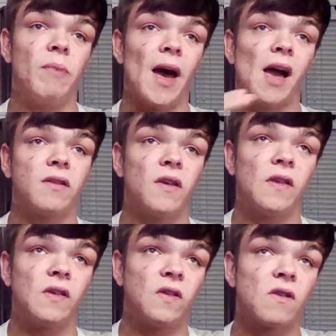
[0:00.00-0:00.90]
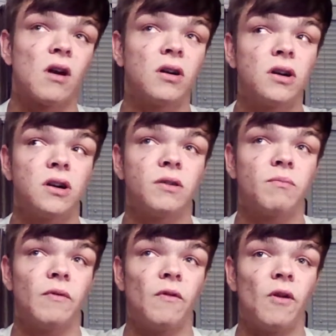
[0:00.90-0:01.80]
back to the start
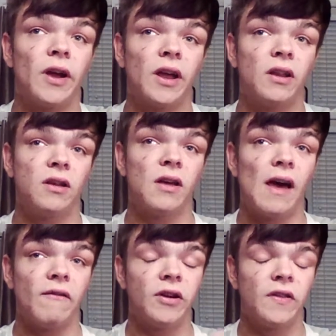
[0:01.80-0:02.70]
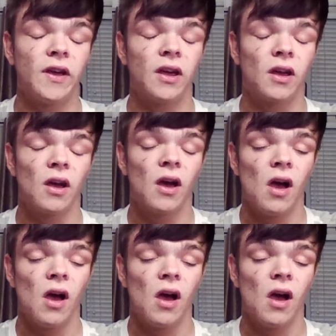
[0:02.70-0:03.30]
before I get into everything,